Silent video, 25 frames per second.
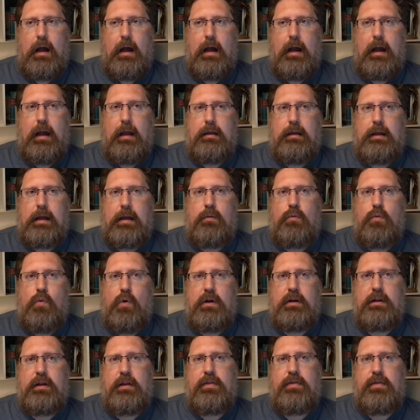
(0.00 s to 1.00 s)
I
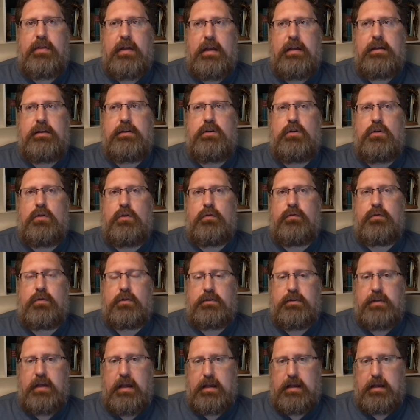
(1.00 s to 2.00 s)
want to thank you for
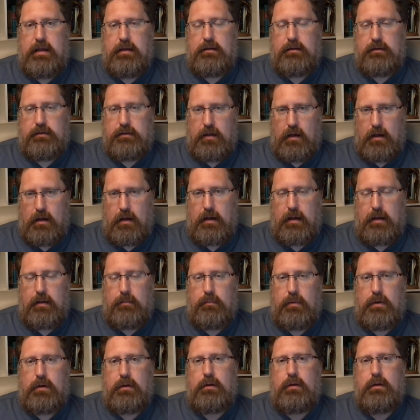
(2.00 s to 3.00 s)
taking the
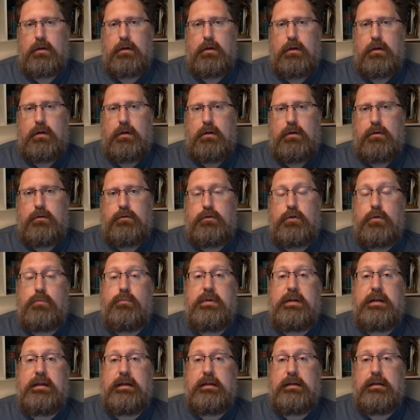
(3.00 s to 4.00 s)
time to
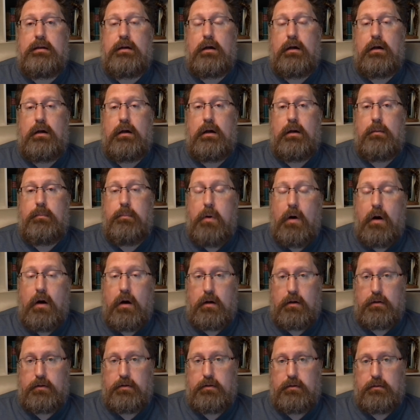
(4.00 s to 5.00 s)
be a
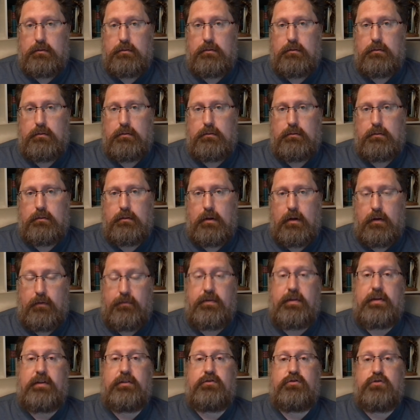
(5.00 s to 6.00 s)
part of
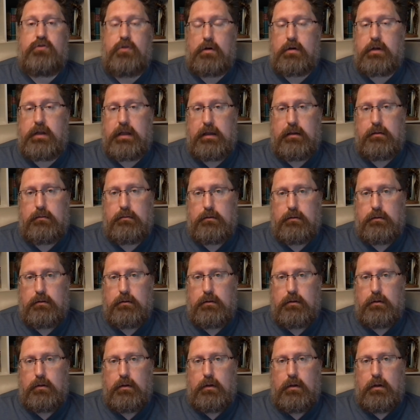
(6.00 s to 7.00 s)
this journey.
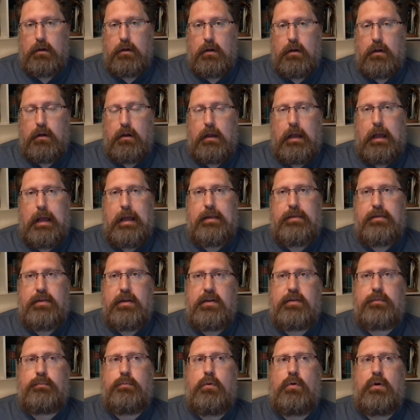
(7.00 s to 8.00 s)
At
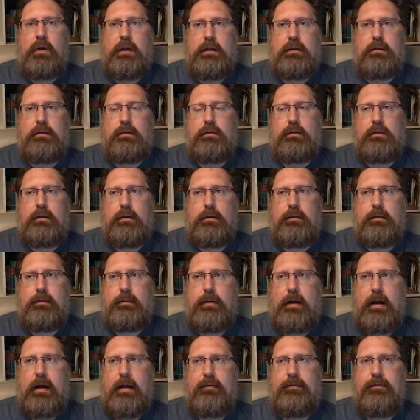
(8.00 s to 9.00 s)
this point,
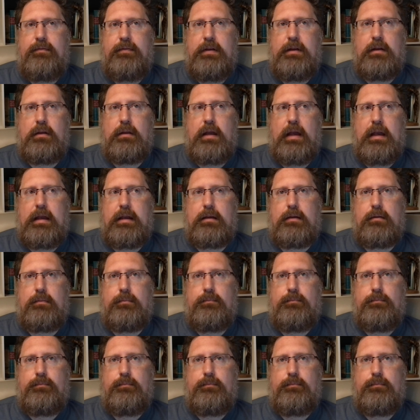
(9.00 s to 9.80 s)
I feel like